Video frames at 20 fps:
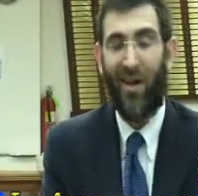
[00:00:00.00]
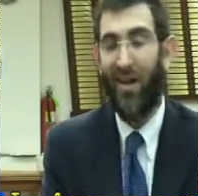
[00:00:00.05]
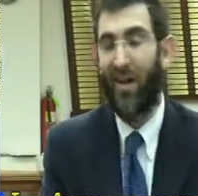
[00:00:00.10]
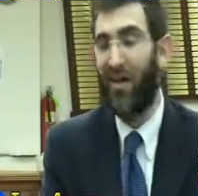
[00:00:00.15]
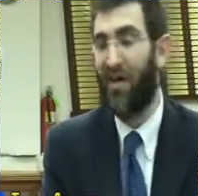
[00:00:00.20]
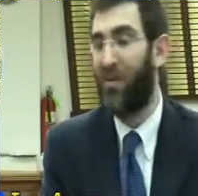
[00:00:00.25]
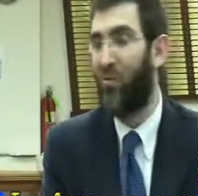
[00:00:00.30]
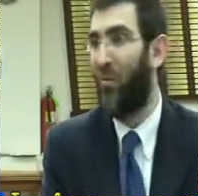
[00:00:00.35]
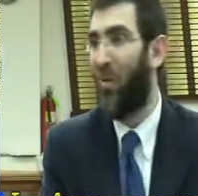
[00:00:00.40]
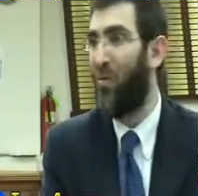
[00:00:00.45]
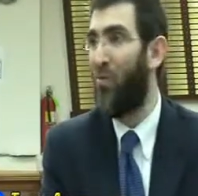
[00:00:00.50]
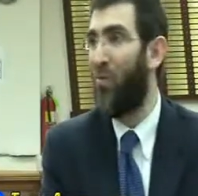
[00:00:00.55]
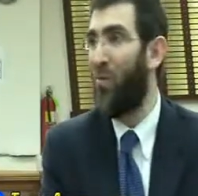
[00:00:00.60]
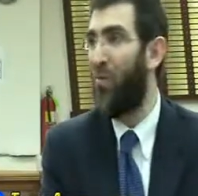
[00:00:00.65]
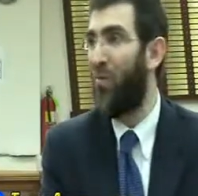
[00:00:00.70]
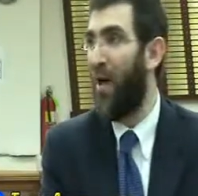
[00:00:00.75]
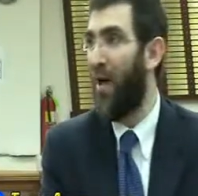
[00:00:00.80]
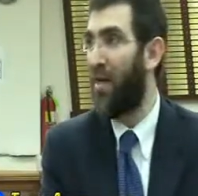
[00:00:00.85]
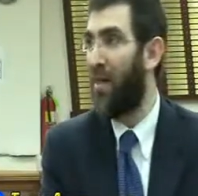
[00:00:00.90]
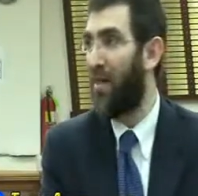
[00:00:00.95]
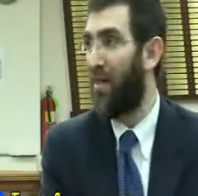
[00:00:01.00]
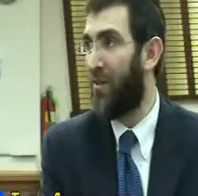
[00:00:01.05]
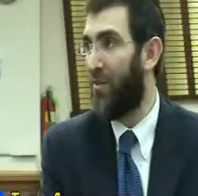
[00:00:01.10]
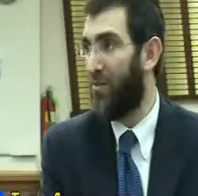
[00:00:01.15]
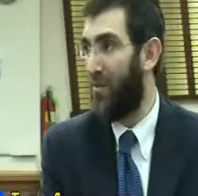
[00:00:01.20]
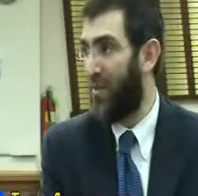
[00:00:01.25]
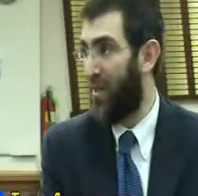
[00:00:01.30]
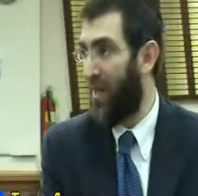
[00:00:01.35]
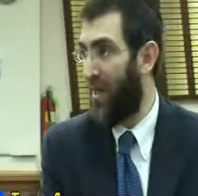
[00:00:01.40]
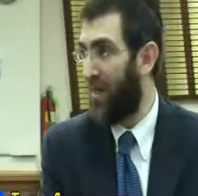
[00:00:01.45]
And it's when we pass
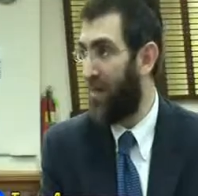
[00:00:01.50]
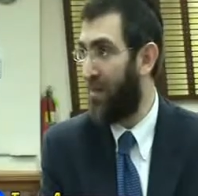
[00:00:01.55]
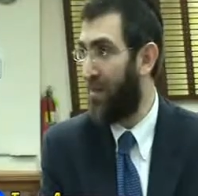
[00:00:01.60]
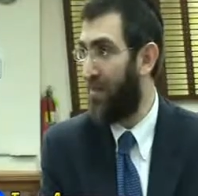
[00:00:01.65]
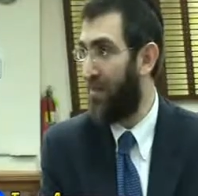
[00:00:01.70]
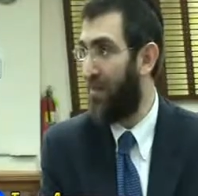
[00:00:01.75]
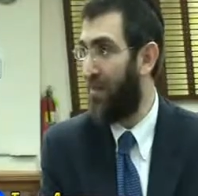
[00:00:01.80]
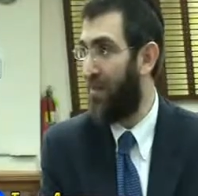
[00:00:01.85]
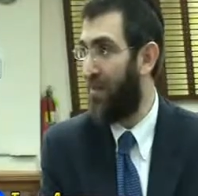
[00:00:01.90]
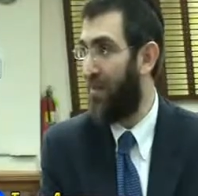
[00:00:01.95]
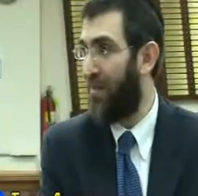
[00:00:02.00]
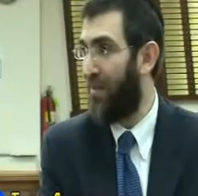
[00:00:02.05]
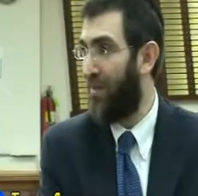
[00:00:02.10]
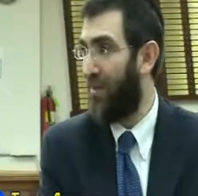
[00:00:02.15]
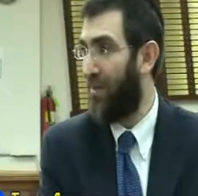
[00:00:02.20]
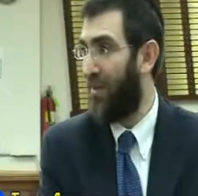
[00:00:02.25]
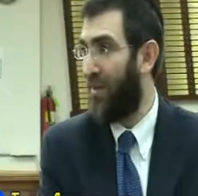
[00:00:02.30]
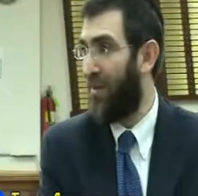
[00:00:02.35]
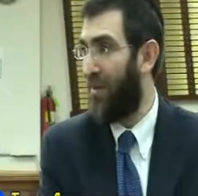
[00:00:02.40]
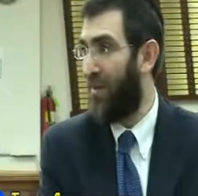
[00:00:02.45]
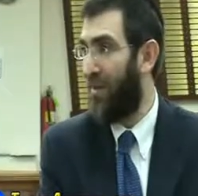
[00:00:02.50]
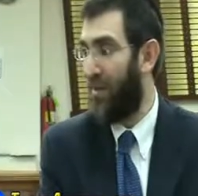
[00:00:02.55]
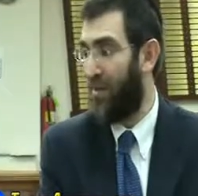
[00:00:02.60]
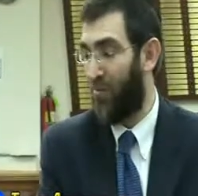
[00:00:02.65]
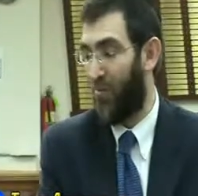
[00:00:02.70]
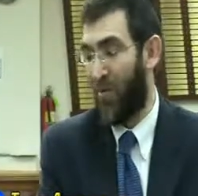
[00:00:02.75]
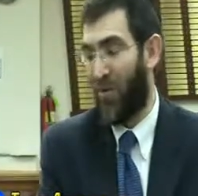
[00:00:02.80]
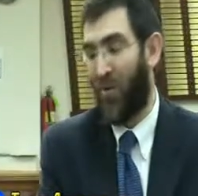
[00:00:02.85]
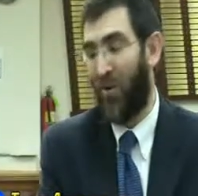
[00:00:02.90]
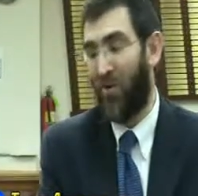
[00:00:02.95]
those tests,
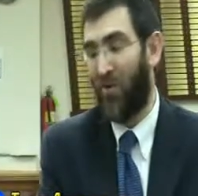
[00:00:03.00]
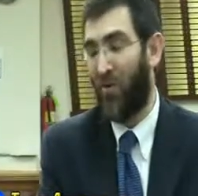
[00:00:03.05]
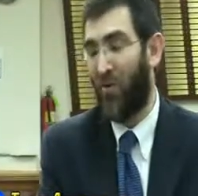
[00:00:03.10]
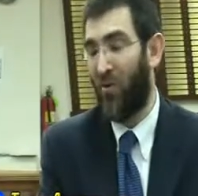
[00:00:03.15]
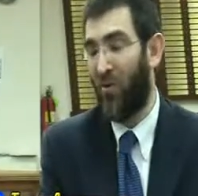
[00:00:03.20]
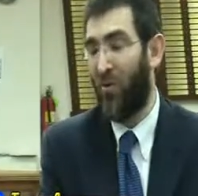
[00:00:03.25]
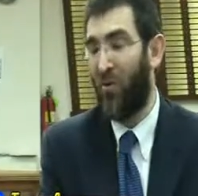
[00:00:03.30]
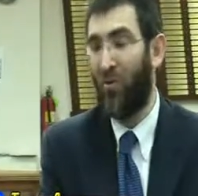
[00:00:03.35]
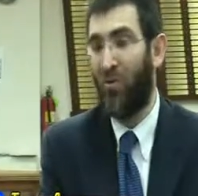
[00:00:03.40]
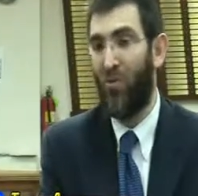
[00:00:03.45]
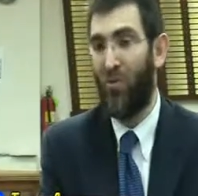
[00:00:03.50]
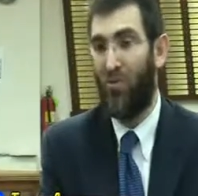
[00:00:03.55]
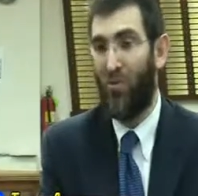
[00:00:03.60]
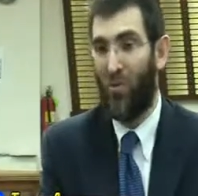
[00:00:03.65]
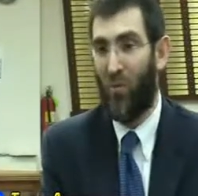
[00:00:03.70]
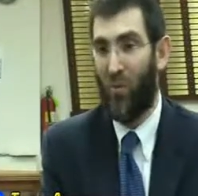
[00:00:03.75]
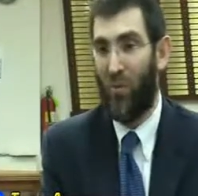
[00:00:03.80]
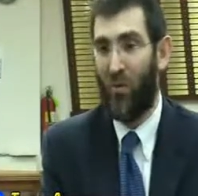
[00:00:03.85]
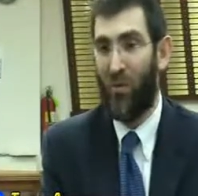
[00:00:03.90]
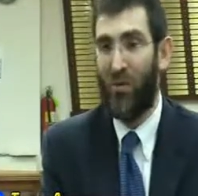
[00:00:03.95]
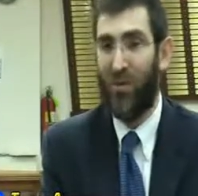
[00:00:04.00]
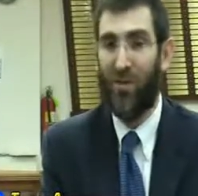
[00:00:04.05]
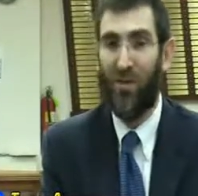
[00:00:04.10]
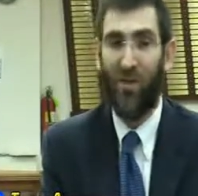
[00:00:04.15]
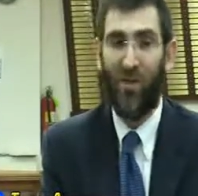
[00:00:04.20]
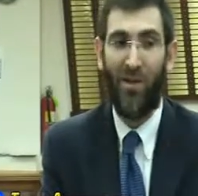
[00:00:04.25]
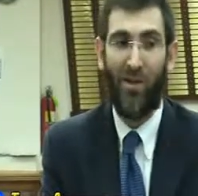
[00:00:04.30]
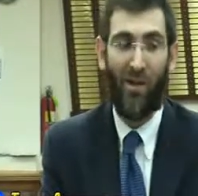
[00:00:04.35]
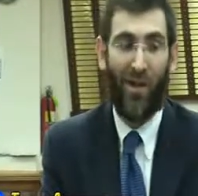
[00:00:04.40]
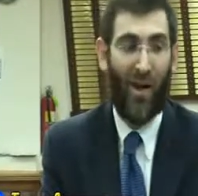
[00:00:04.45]
it's where our eternal reward
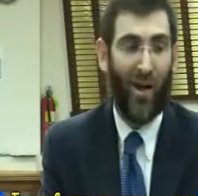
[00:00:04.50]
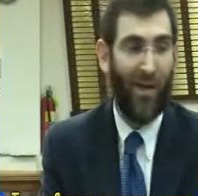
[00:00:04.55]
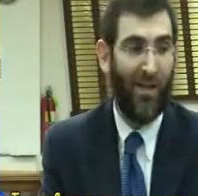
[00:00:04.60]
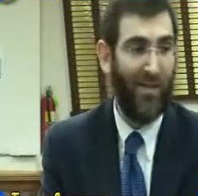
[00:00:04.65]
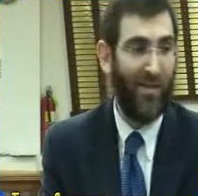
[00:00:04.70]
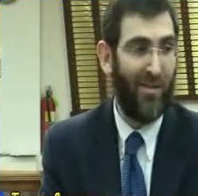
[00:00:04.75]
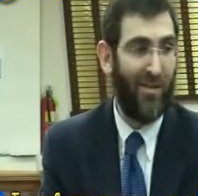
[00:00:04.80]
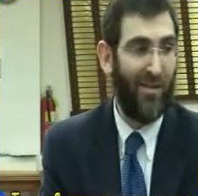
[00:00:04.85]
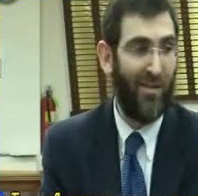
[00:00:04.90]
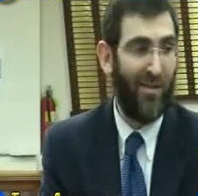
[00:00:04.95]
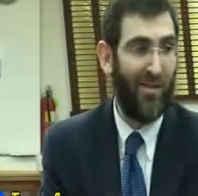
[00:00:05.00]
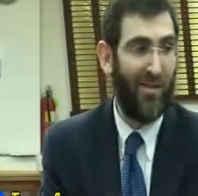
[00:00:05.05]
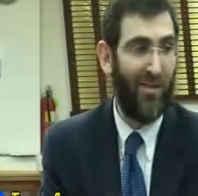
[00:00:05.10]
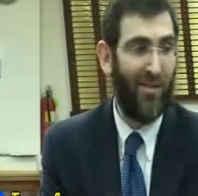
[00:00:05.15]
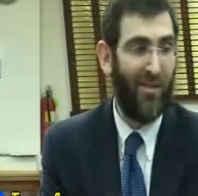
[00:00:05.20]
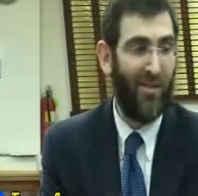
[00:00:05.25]
lies.